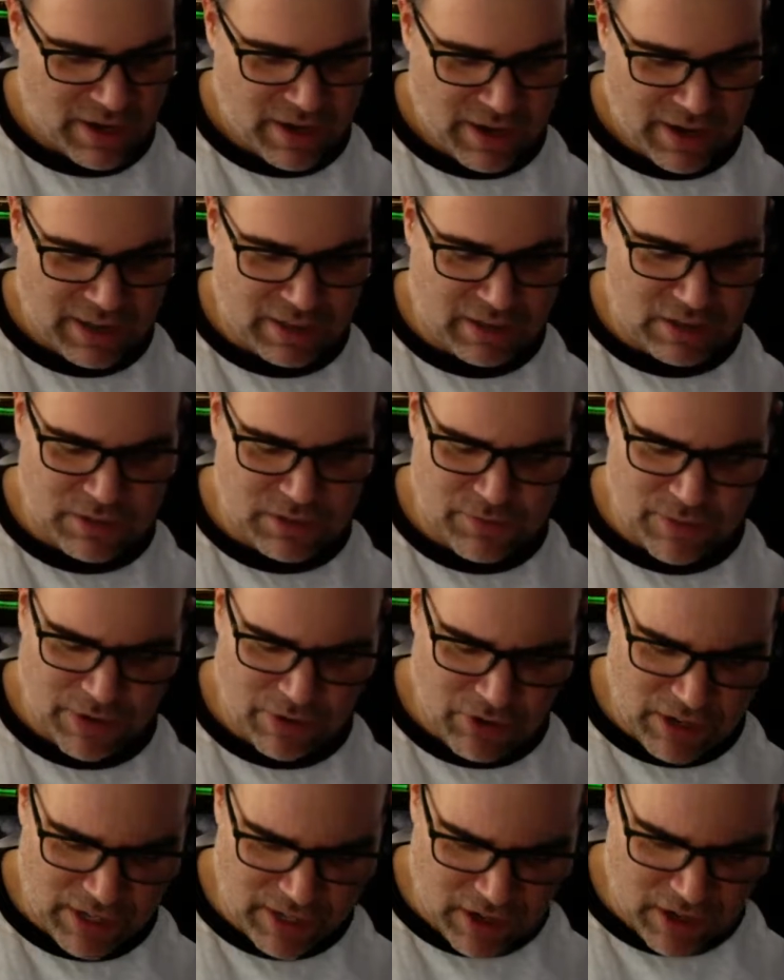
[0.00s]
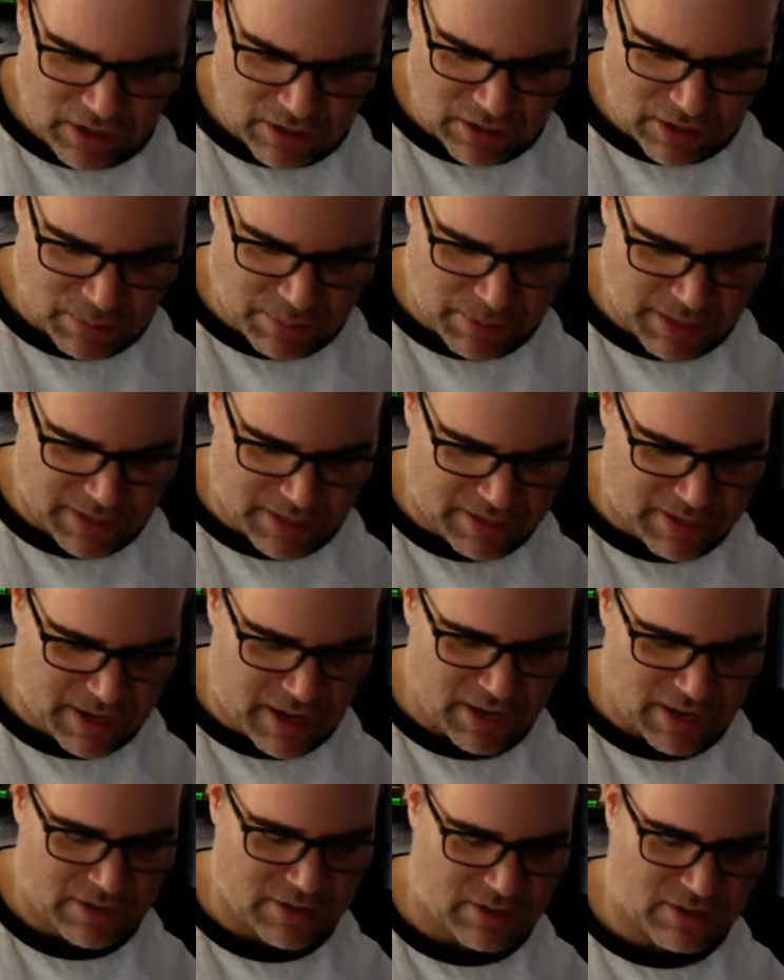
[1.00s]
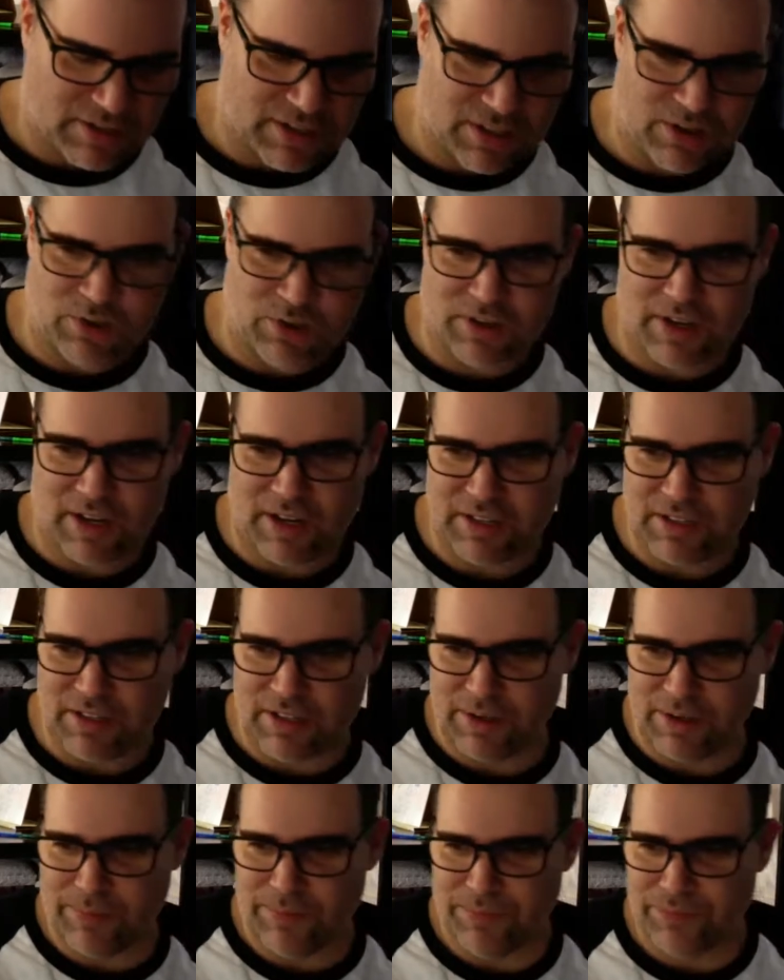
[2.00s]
He looks very young to be a doctor, said Hortensia.